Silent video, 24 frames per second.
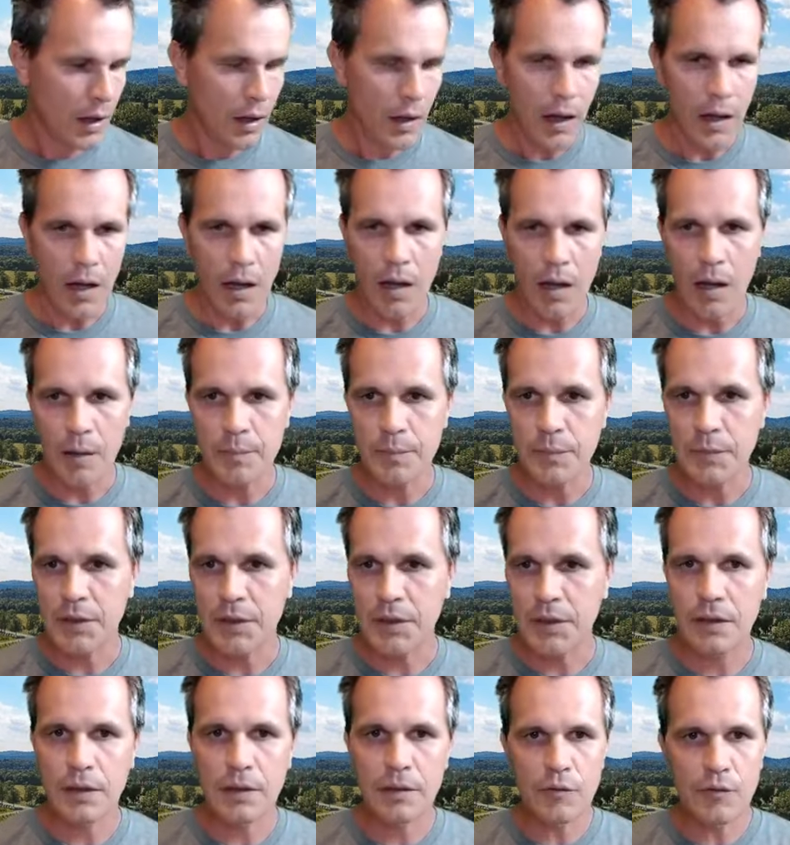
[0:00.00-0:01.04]

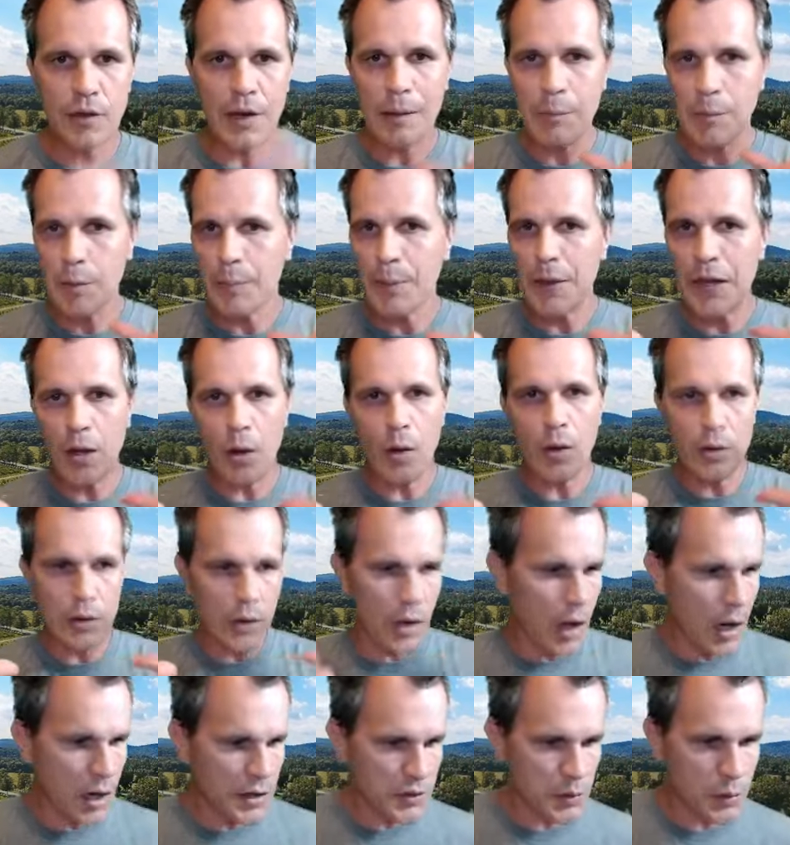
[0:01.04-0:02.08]
Grab a big old
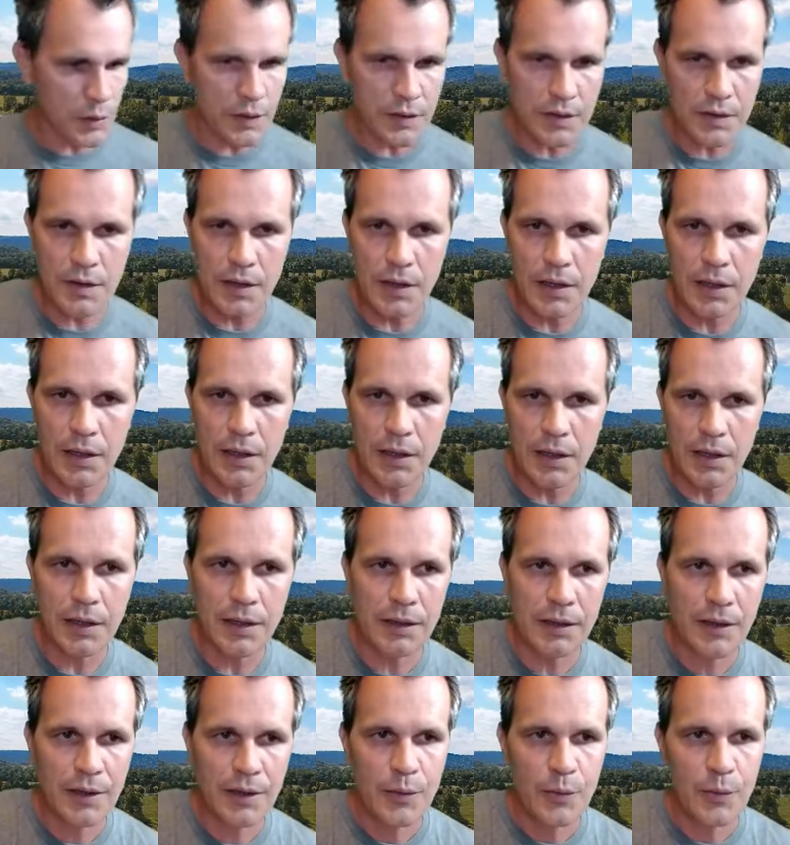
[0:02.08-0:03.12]
glass with
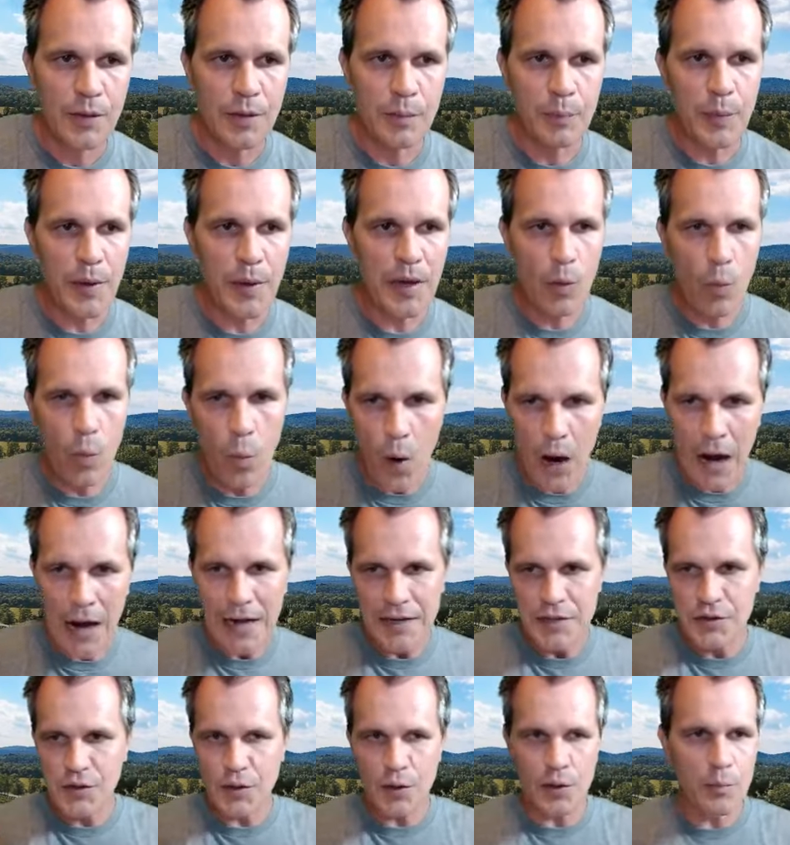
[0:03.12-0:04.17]
a big
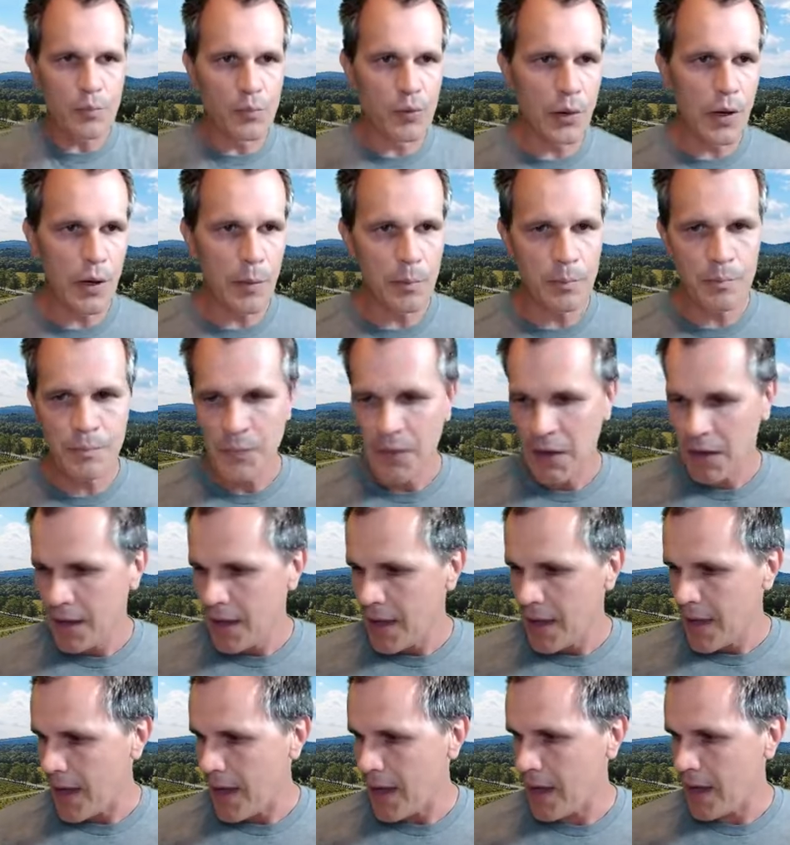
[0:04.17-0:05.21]
wide sort of brim,
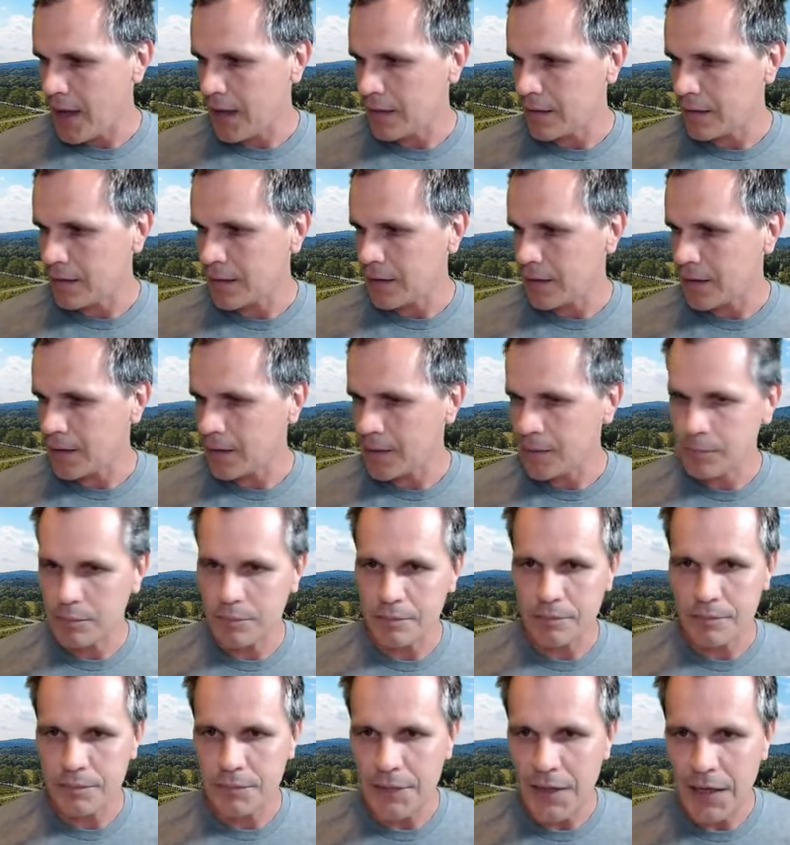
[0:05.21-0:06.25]
and
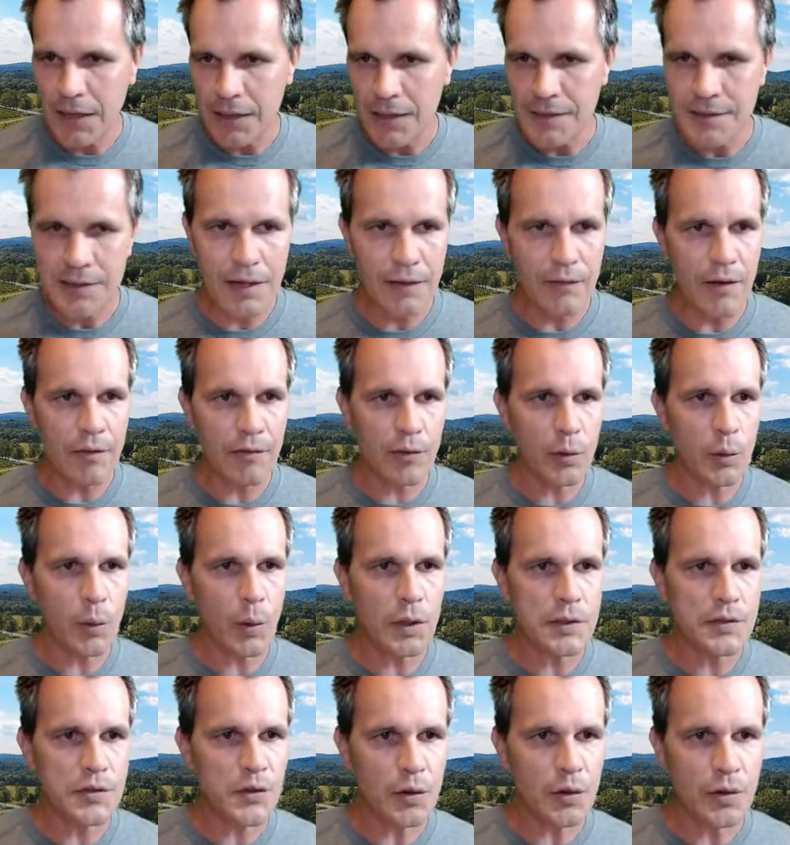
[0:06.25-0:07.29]
yeah, let's give
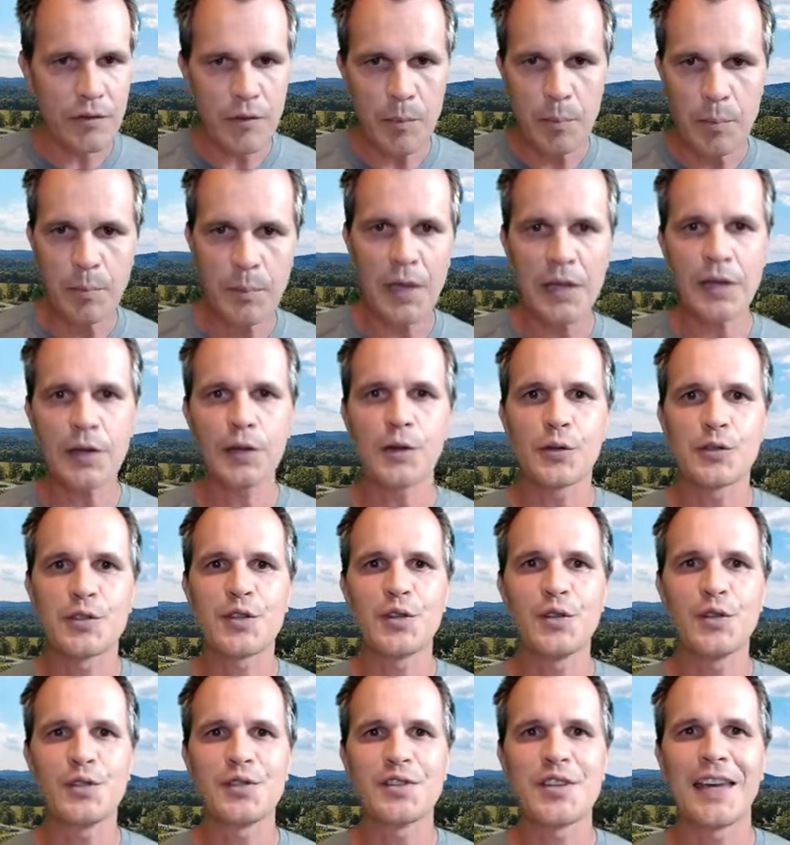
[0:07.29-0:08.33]
everyone sort of a minute or
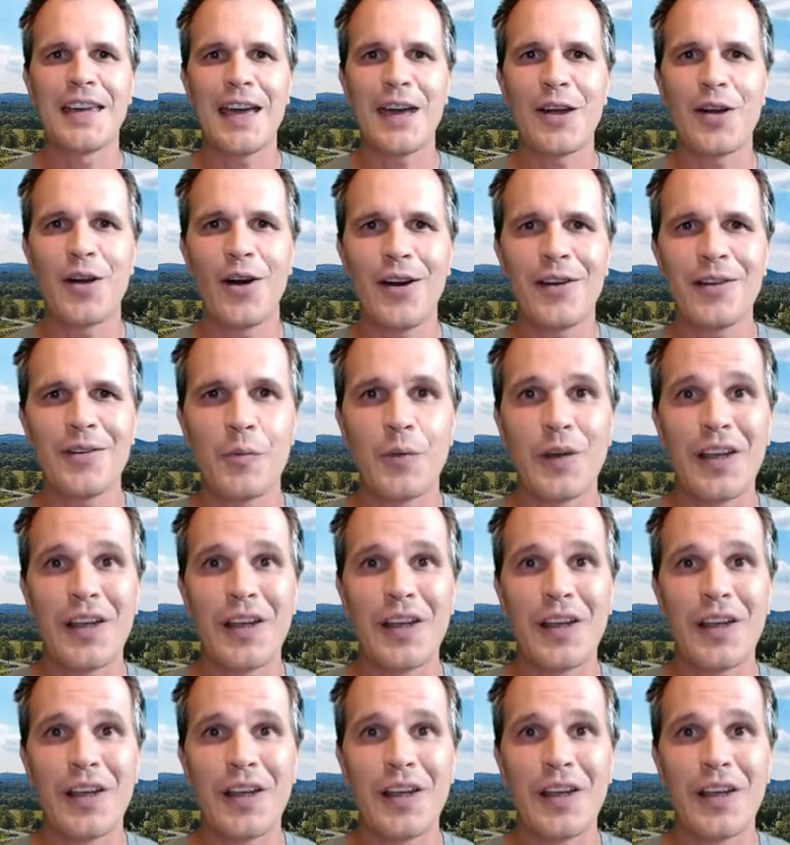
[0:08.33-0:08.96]
two to get on.